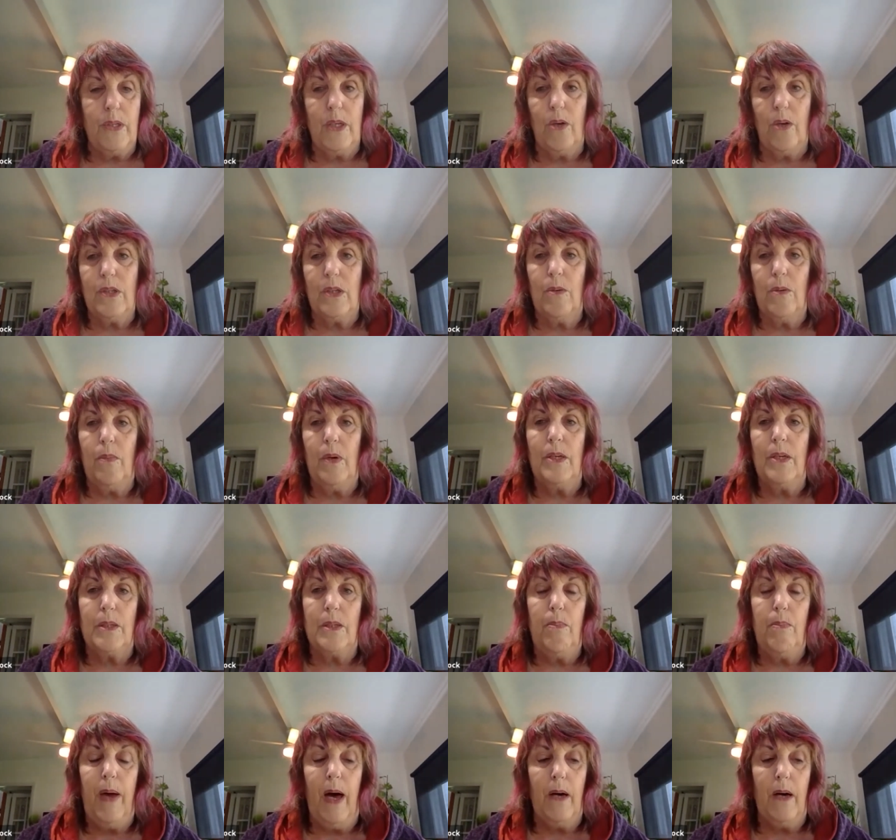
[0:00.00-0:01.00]
So it's
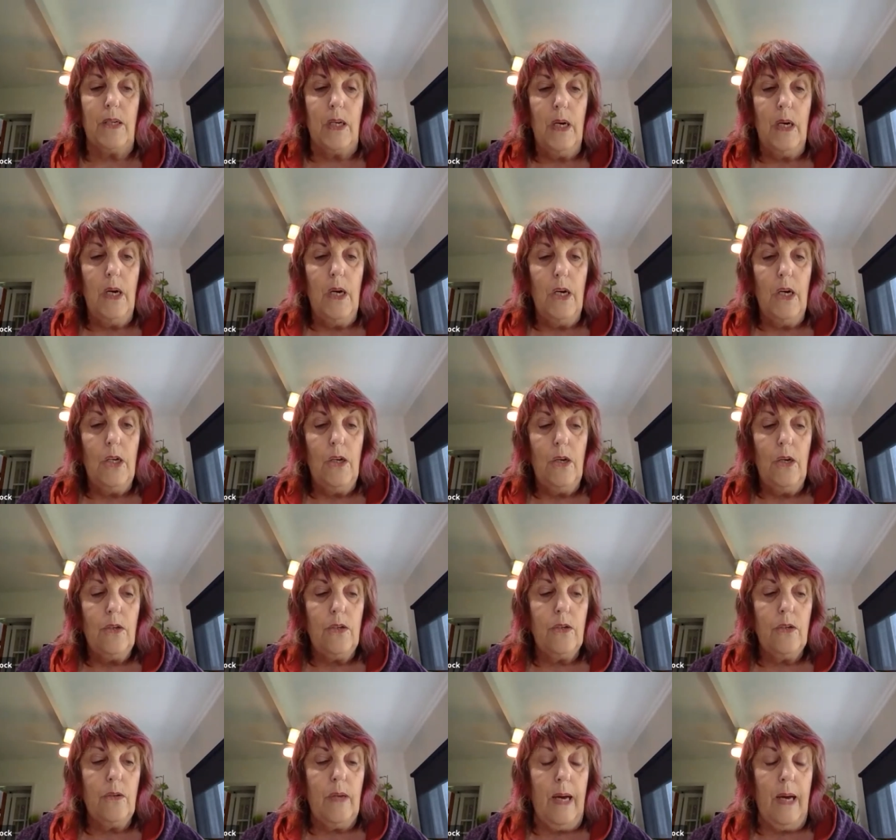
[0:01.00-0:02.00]
about
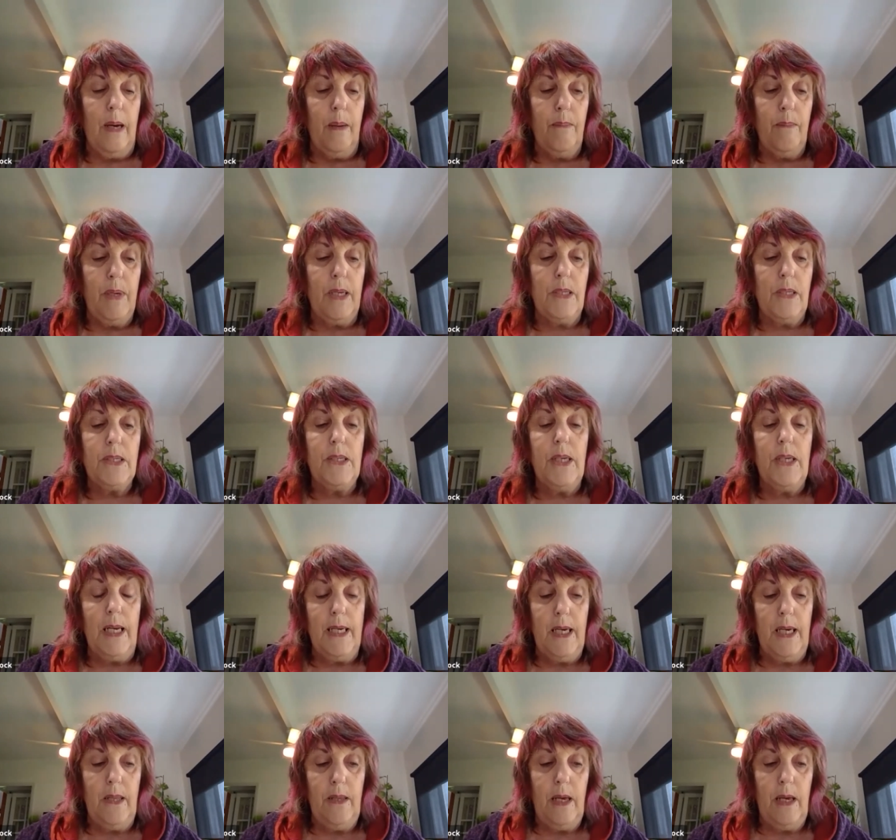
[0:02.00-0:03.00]

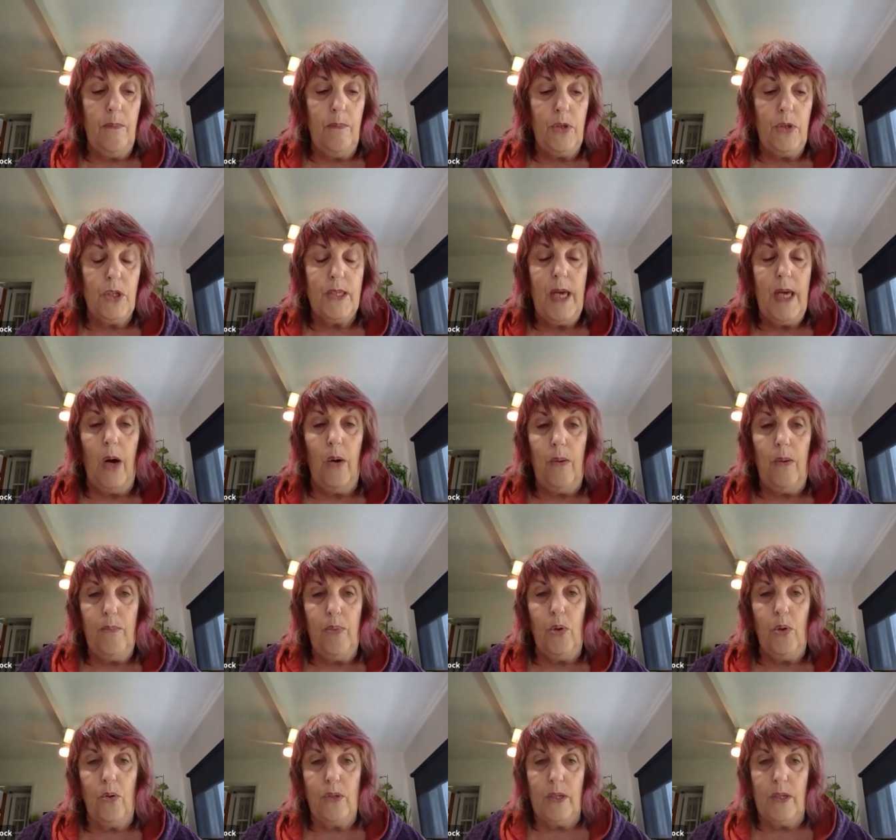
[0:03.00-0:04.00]
instilling in them just how
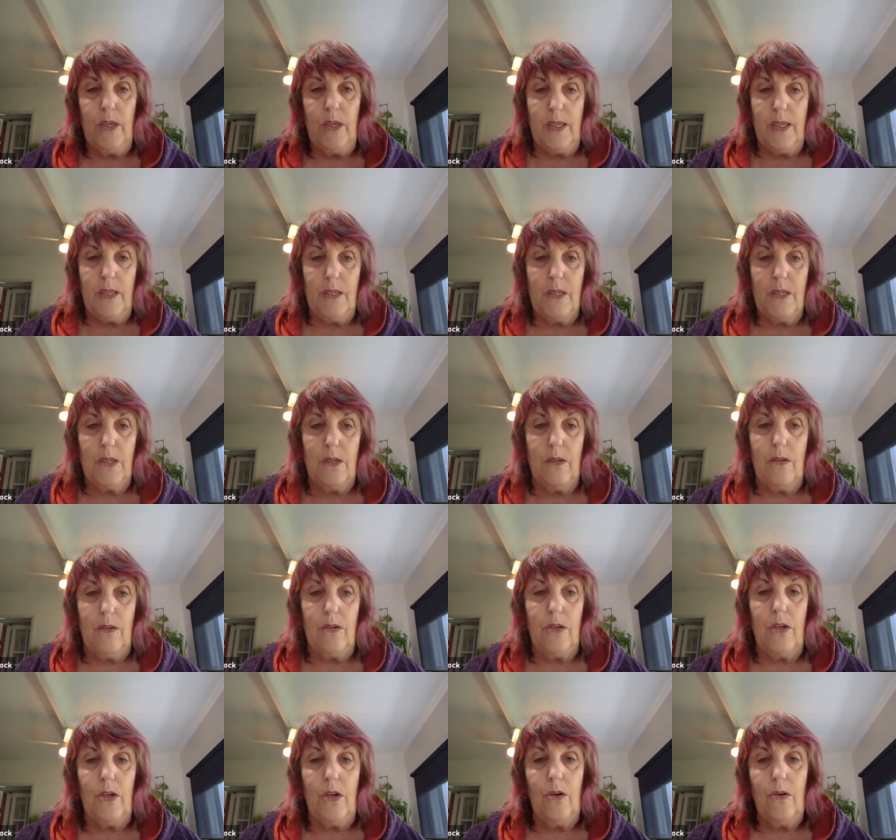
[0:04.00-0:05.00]
important it is to,
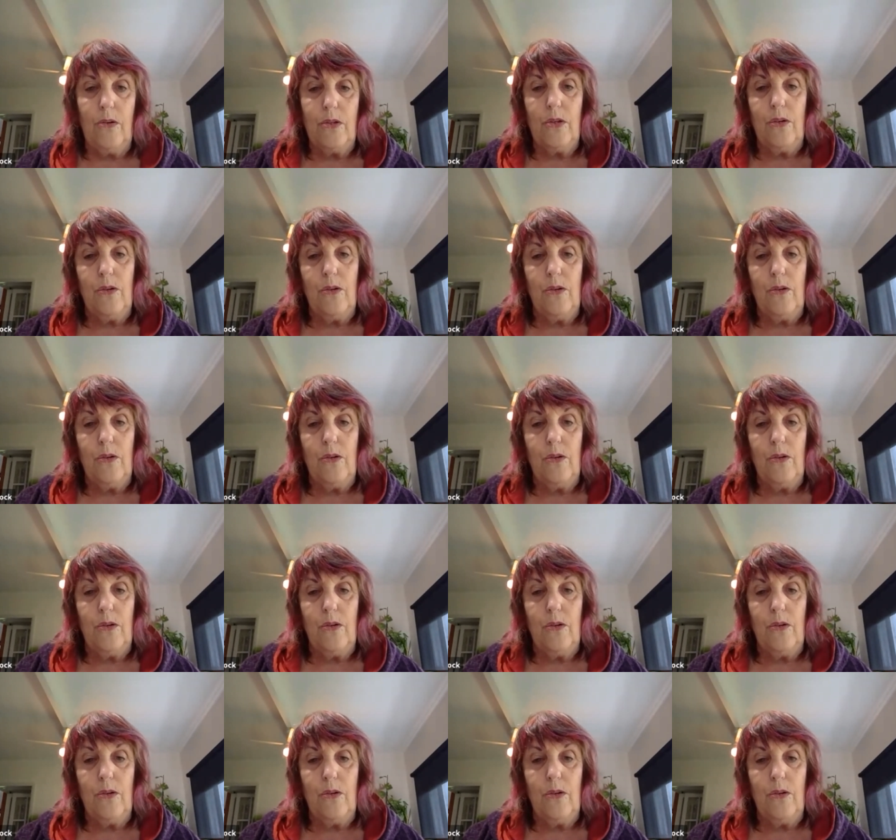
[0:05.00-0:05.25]
you know,